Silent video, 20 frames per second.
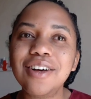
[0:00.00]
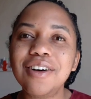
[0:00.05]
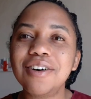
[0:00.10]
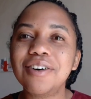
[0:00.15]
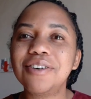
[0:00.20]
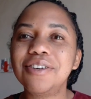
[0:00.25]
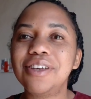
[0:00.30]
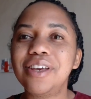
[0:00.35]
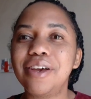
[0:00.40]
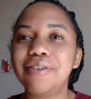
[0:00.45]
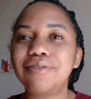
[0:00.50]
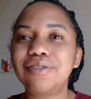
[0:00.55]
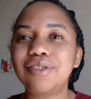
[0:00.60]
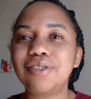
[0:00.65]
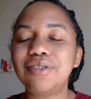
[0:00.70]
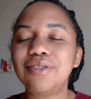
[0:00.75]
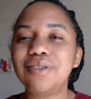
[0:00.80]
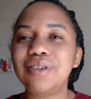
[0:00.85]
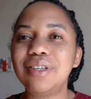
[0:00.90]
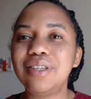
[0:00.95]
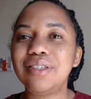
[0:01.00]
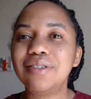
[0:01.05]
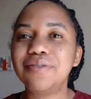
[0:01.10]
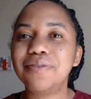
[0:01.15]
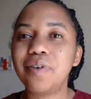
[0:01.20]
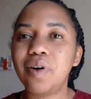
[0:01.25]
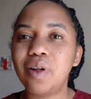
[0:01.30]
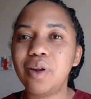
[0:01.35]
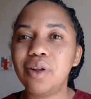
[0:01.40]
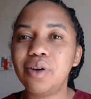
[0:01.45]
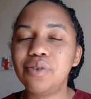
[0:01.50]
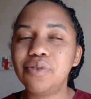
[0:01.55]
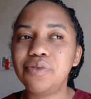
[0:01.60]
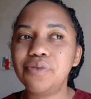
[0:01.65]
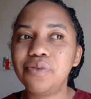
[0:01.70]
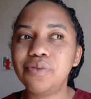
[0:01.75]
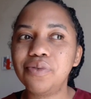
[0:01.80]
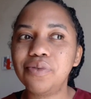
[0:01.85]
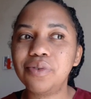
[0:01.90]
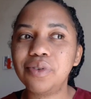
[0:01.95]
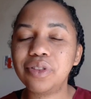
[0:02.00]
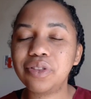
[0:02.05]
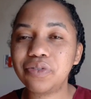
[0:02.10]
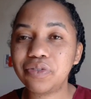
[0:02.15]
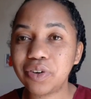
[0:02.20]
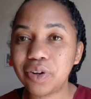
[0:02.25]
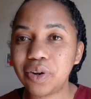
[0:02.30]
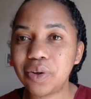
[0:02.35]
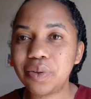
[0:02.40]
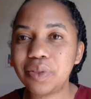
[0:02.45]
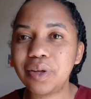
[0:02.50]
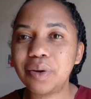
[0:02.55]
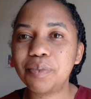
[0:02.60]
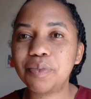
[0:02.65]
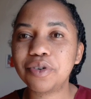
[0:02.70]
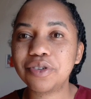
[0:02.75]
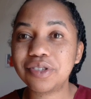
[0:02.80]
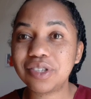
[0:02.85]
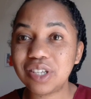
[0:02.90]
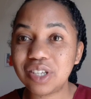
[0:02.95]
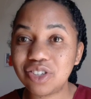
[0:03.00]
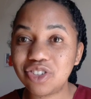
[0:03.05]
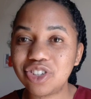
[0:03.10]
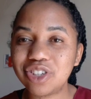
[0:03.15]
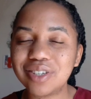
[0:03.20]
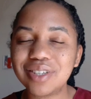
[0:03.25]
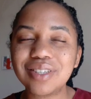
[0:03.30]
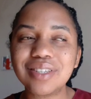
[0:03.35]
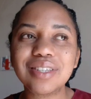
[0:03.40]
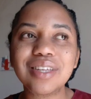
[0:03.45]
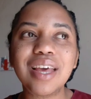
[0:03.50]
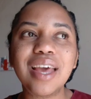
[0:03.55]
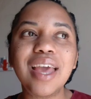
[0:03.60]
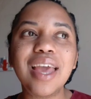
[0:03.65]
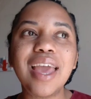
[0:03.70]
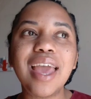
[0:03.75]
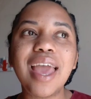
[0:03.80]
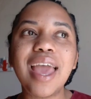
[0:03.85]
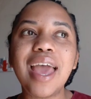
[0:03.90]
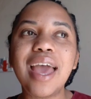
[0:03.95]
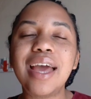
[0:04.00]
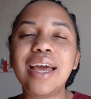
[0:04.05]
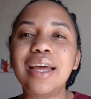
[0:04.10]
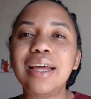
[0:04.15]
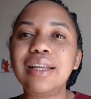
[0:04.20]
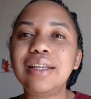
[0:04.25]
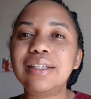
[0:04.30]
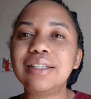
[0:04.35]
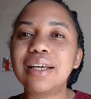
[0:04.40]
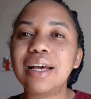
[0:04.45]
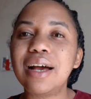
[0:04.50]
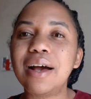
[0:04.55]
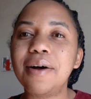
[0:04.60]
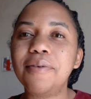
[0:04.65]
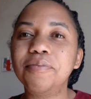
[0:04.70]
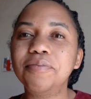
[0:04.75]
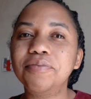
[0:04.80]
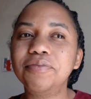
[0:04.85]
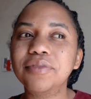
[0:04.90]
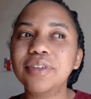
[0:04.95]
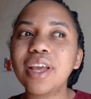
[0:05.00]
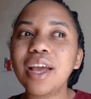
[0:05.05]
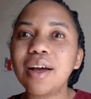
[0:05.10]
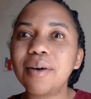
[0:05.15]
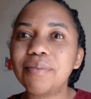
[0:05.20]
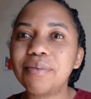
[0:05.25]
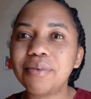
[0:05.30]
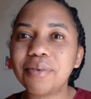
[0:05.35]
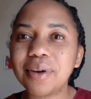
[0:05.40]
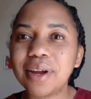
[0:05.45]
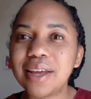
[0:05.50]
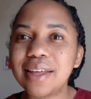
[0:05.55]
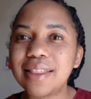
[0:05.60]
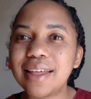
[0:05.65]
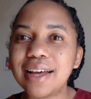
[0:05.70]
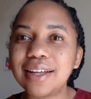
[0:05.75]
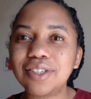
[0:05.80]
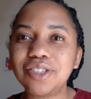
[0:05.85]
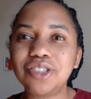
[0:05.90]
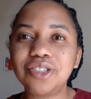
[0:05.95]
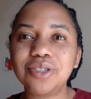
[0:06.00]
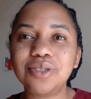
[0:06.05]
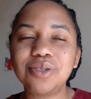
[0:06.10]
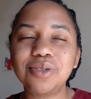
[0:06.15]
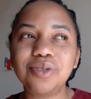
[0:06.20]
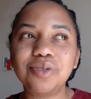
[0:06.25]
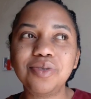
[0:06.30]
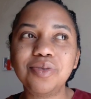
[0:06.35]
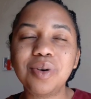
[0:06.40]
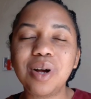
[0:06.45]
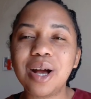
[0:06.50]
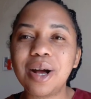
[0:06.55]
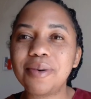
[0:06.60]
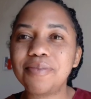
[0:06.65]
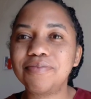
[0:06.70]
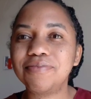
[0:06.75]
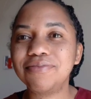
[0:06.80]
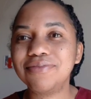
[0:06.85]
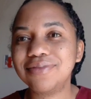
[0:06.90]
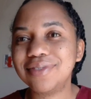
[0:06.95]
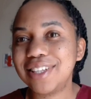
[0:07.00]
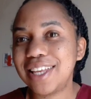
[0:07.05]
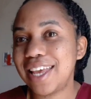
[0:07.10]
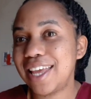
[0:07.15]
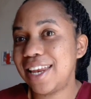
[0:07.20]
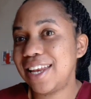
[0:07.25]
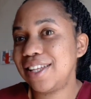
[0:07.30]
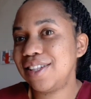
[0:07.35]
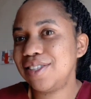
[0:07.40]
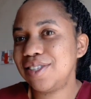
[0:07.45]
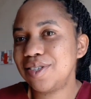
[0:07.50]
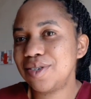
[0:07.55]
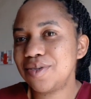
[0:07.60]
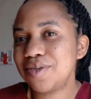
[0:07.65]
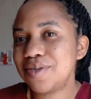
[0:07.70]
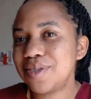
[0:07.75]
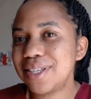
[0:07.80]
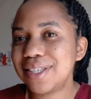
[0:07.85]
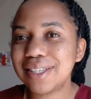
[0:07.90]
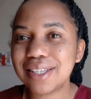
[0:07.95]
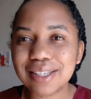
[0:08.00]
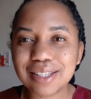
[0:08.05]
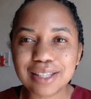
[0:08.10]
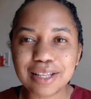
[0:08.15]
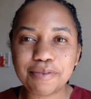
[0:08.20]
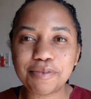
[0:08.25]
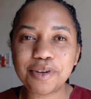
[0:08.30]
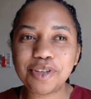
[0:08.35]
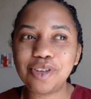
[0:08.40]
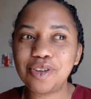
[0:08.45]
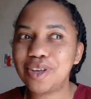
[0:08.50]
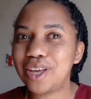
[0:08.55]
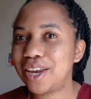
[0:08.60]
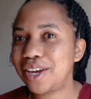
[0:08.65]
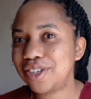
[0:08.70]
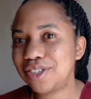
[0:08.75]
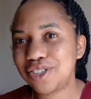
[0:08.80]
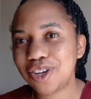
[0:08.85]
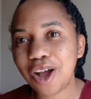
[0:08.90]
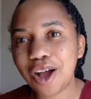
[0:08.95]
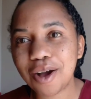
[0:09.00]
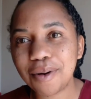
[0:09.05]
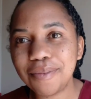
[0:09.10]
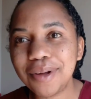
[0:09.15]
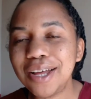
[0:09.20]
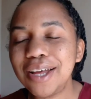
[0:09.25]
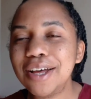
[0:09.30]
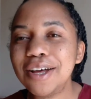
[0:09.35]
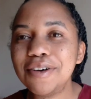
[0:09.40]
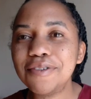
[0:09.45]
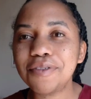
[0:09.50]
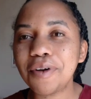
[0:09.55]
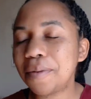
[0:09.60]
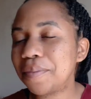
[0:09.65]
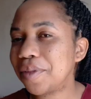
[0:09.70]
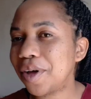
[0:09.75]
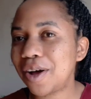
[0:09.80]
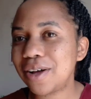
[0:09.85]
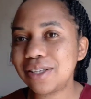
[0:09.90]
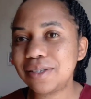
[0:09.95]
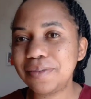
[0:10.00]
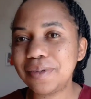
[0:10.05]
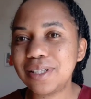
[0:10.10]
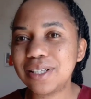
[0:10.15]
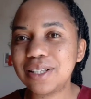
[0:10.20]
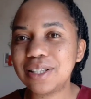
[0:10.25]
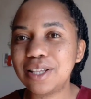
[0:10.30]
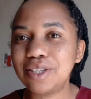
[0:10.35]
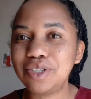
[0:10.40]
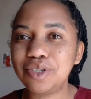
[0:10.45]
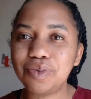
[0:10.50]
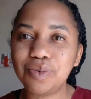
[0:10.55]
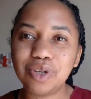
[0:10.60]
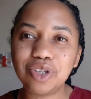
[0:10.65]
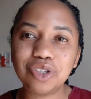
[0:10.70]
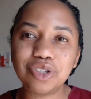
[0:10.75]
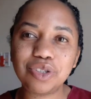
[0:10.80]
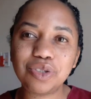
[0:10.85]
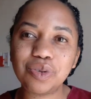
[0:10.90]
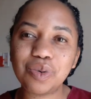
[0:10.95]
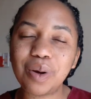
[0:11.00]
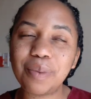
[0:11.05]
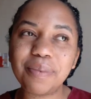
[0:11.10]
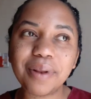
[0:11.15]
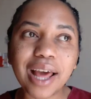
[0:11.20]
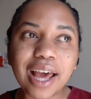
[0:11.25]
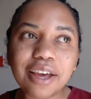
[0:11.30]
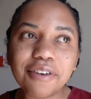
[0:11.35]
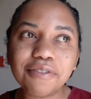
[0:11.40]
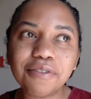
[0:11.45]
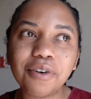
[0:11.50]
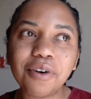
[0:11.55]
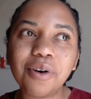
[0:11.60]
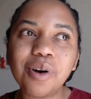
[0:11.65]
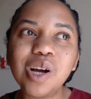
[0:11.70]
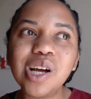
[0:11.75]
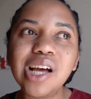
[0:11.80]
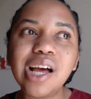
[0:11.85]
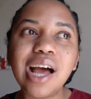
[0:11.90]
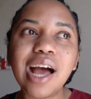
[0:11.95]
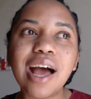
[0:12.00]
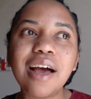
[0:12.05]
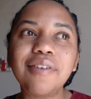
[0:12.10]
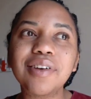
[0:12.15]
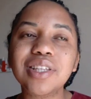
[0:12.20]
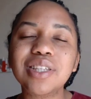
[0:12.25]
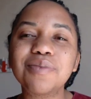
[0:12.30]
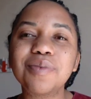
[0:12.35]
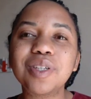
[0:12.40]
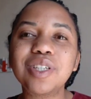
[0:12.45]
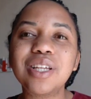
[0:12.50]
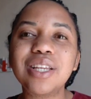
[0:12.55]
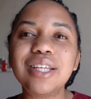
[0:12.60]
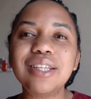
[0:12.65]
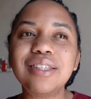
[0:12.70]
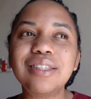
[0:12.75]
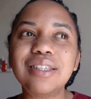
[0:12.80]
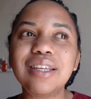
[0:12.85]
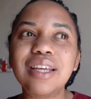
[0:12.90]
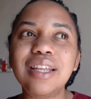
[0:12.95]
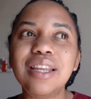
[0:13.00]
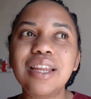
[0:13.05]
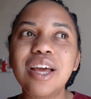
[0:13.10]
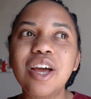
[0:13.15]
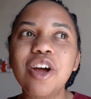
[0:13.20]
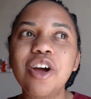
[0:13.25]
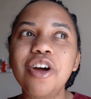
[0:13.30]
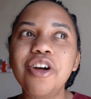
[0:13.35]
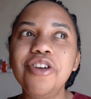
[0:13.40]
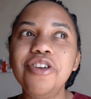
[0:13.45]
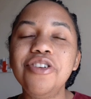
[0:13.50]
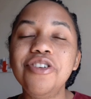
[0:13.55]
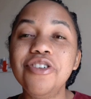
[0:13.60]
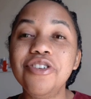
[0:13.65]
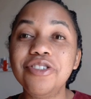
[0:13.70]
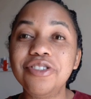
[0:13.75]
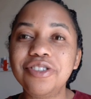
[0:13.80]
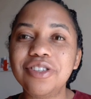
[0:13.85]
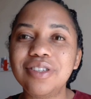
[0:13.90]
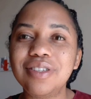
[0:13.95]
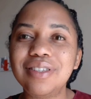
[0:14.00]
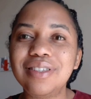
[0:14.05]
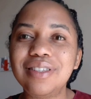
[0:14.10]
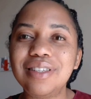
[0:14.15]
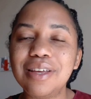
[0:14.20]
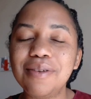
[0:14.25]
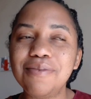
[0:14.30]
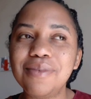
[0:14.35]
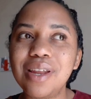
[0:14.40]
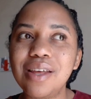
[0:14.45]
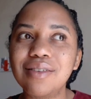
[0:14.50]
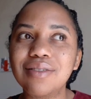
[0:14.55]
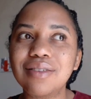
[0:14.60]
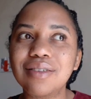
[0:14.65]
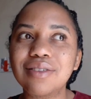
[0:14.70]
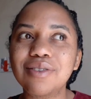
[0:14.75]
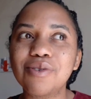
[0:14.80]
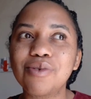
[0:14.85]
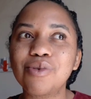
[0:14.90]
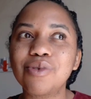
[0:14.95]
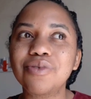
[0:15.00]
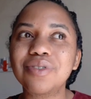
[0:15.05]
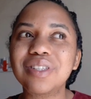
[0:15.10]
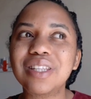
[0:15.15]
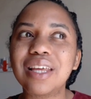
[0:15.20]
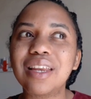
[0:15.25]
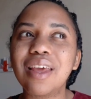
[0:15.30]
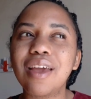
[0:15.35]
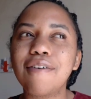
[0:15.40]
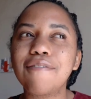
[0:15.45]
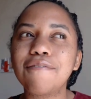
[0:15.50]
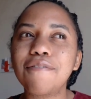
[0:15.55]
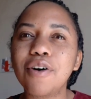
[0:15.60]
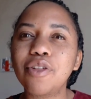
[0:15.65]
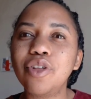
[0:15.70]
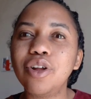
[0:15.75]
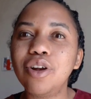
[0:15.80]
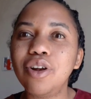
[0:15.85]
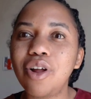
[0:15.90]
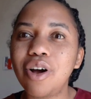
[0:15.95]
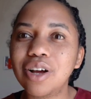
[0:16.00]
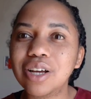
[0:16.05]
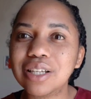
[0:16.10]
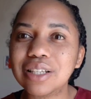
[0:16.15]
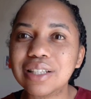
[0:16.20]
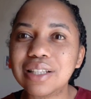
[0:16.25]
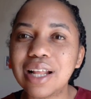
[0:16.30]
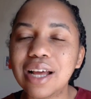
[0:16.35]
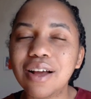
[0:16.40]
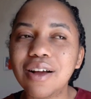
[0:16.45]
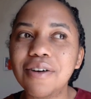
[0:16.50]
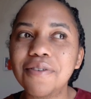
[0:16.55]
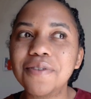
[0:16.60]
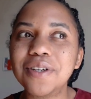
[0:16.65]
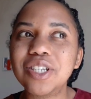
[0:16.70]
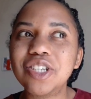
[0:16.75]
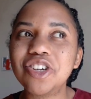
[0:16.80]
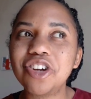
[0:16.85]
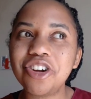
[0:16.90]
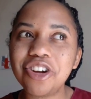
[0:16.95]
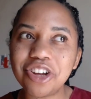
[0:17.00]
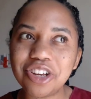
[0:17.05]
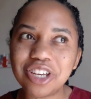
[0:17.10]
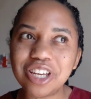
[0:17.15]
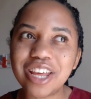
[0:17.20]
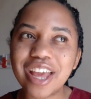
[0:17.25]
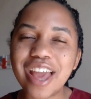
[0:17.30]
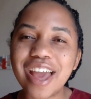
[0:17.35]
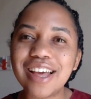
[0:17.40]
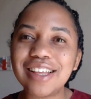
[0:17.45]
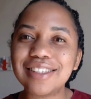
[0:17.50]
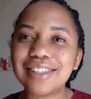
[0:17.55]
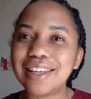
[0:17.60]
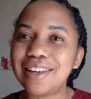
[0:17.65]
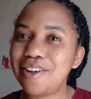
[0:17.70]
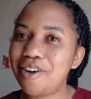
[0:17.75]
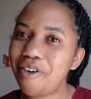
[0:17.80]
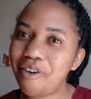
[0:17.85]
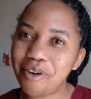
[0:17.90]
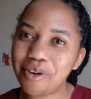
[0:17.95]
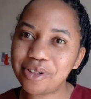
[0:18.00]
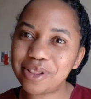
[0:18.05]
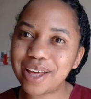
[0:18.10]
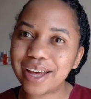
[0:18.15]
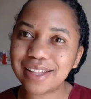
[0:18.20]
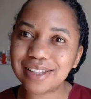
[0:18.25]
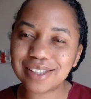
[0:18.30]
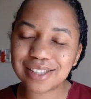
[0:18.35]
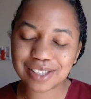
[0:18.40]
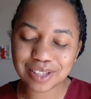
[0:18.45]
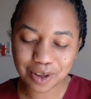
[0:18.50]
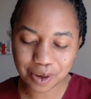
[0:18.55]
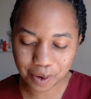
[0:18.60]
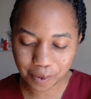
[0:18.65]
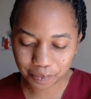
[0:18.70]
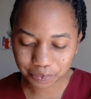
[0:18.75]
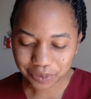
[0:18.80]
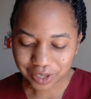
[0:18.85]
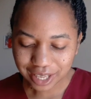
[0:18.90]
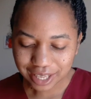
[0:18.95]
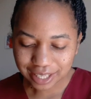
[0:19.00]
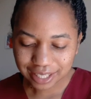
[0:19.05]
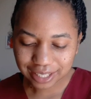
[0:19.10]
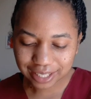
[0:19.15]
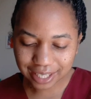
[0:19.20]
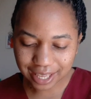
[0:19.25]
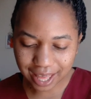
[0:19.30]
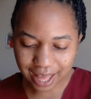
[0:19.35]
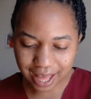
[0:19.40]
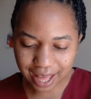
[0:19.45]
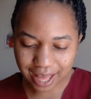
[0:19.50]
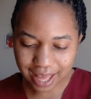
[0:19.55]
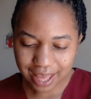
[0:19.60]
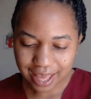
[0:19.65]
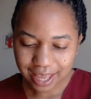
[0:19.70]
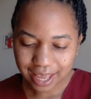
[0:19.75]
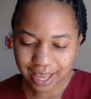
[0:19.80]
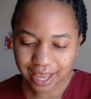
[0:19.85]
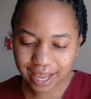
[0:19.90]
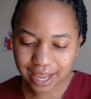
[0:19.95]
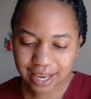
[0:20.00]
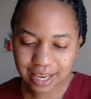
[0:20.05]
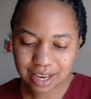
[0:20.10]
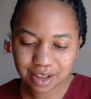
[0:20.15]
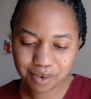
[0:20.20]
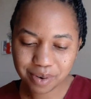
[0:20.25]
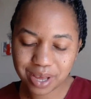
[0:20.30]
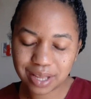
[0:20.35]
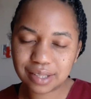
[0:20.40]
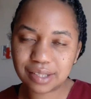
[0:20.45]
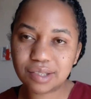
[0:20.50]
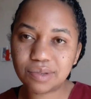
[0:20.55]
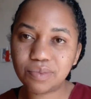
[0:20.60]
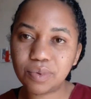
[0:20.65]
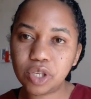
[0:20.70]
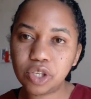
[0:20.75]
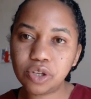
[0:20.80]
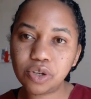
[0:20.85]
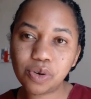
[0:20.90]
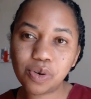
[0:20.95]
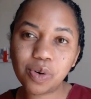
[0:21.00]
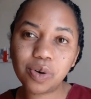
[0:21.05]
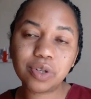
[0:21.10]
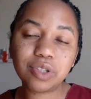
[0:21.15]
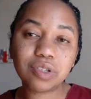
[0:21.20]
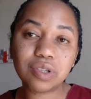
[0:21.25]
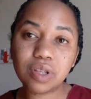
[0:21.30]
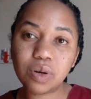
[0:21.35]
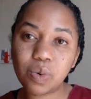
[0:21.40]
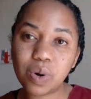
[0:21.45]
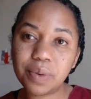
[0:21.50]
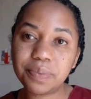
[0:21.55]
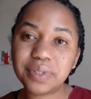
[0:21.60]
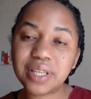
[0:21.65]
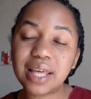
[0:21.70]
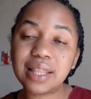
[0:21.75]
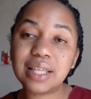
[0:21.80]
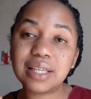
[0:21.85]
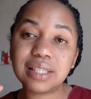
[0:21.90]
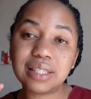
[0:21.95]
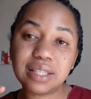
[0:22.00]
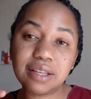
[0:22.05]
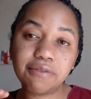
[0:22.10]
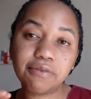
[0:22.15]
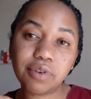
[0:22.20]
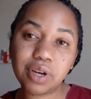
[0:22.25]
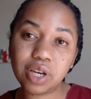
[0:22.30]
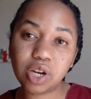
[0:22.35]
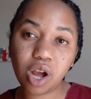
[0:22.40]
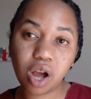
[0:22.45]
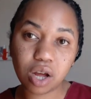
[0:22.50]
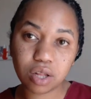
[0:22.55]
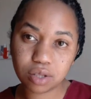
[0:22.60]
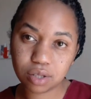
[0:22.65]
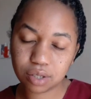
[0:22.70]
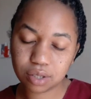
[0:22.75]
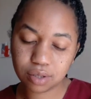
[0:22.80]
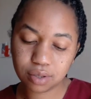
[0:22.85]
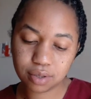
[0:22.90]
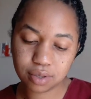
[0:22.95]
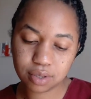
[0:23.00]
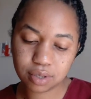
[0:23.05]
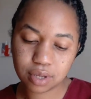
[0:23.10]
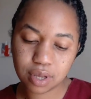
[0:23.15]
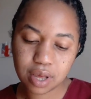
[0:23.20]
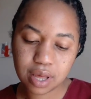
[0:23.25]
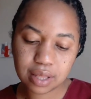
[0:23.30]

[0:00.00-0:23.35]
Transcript: All you have to do is follow follow the procedures, and um, yeah, pray that you um, get into the system or you get a job from the hospital that you wish to apply for. I've especially seen nurses, Zim nurses who have stayed here for the longest, like over 10 years and all that. So yeah, anyways, when you go onto the website, there's different councils.